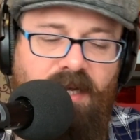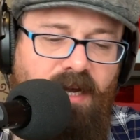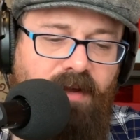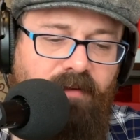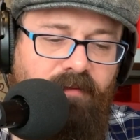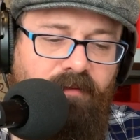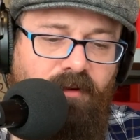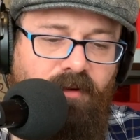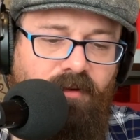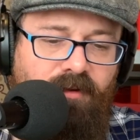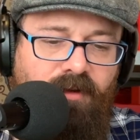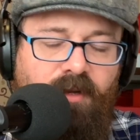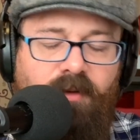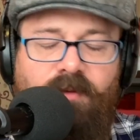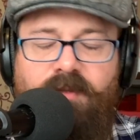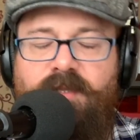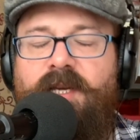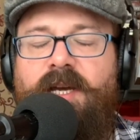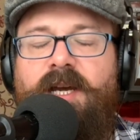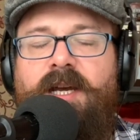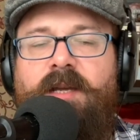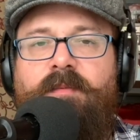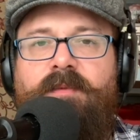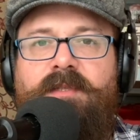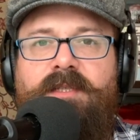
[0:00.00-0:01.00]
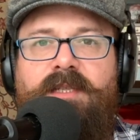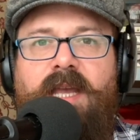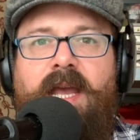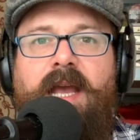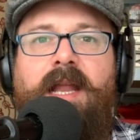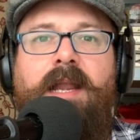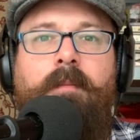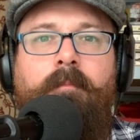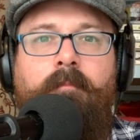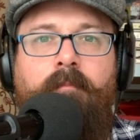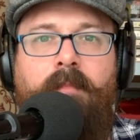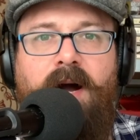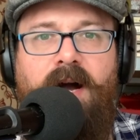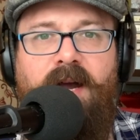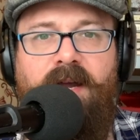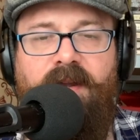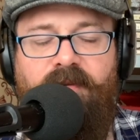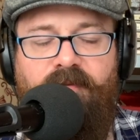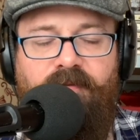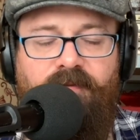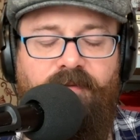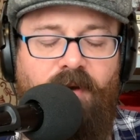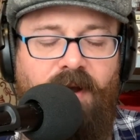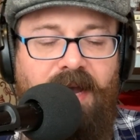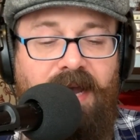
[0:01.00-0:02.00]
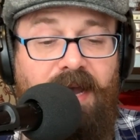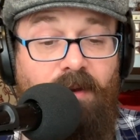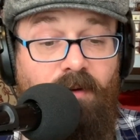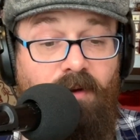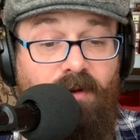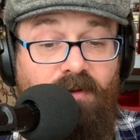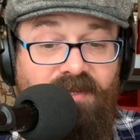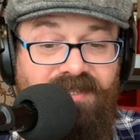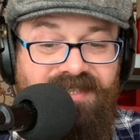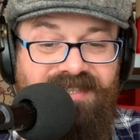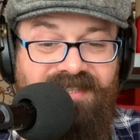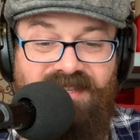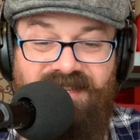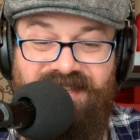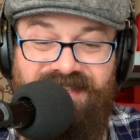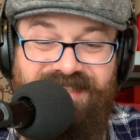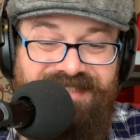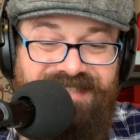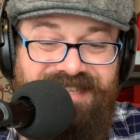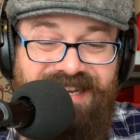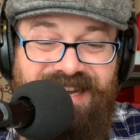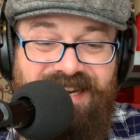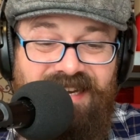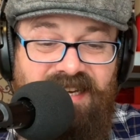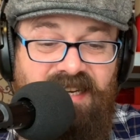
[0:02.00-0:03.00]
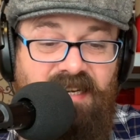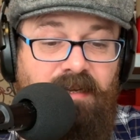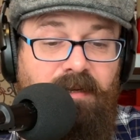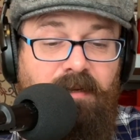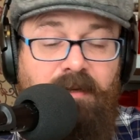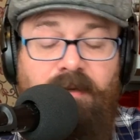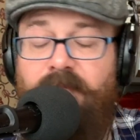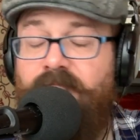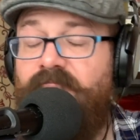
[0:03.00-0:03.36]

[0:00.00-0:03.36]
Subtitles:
I've got no time scale in mind for how long this is going to take.